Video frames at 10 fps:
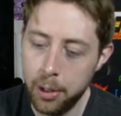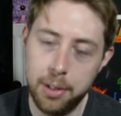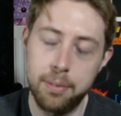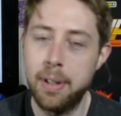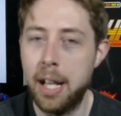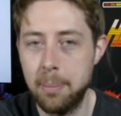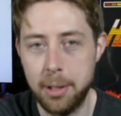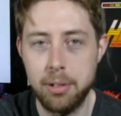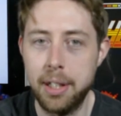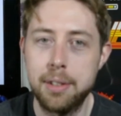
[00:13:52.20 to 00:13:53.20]
You can find
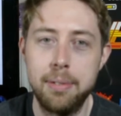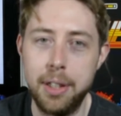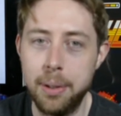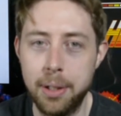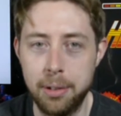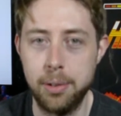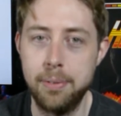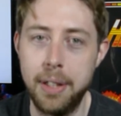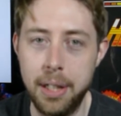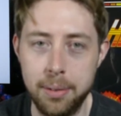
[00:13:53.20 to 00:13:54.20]
my Drax video and Groot
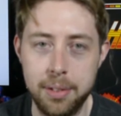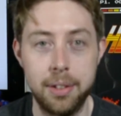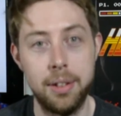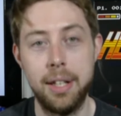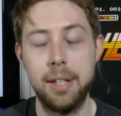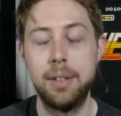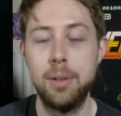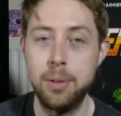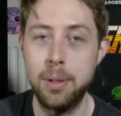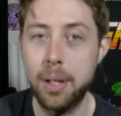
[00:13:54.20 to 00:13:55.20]
videos on
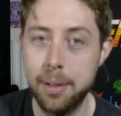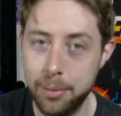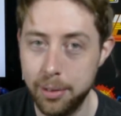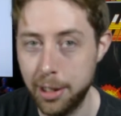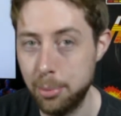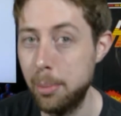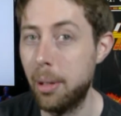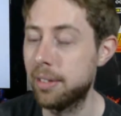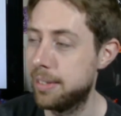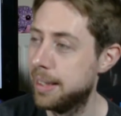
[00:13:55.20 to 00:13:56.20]

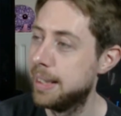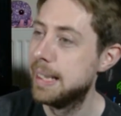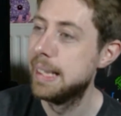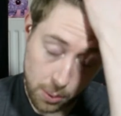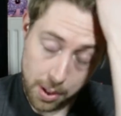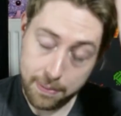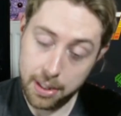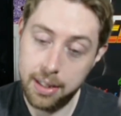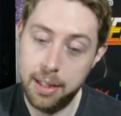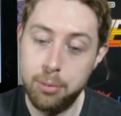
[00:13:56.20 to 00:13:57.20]
youtube.com/miniblocks. So if
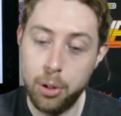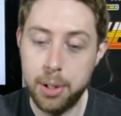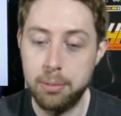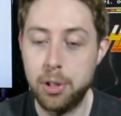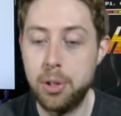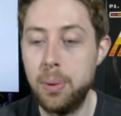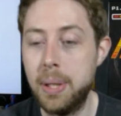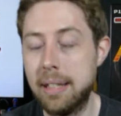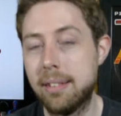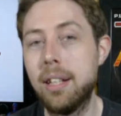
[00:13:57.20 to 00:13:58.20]
they did Rocket
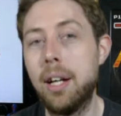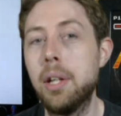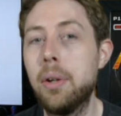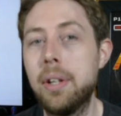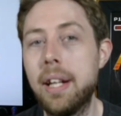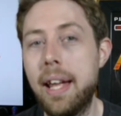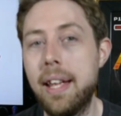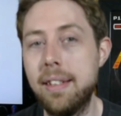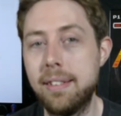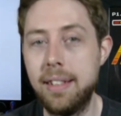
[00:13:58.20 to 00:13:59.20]
Raccoon and Star-Lord
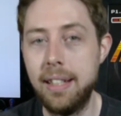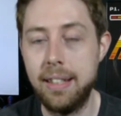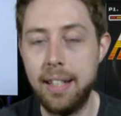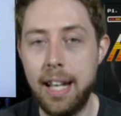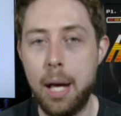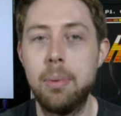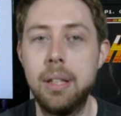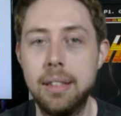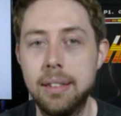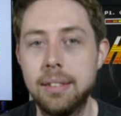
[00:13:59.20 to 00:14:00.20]
as the Dan
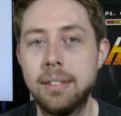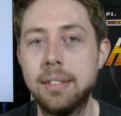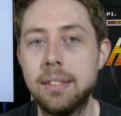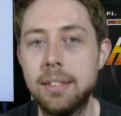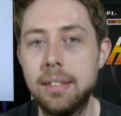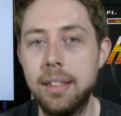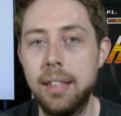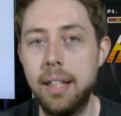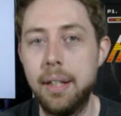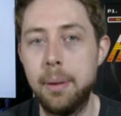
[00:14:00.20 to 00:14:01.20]
Abnett,
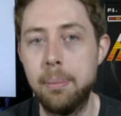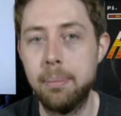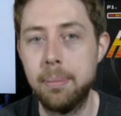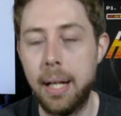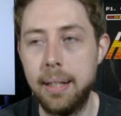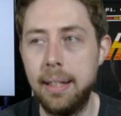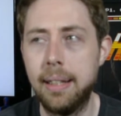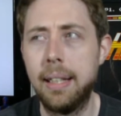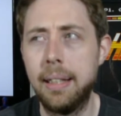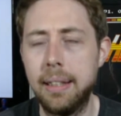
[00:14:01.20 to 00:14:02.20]
Andy
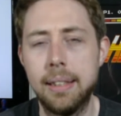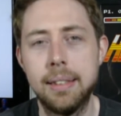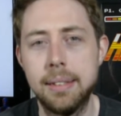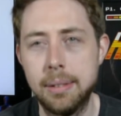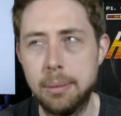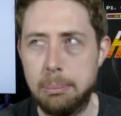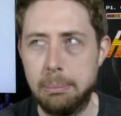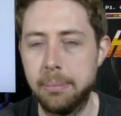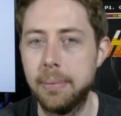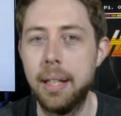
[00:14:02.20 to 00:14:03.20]
Lanning
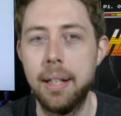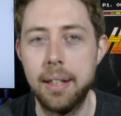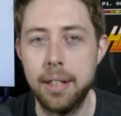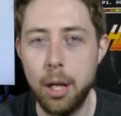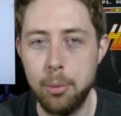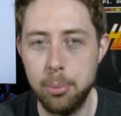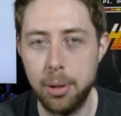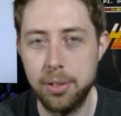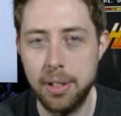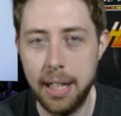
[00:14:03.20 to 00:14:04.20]
comic
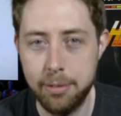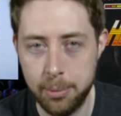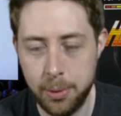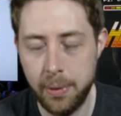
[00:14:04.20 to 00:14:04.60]
book style from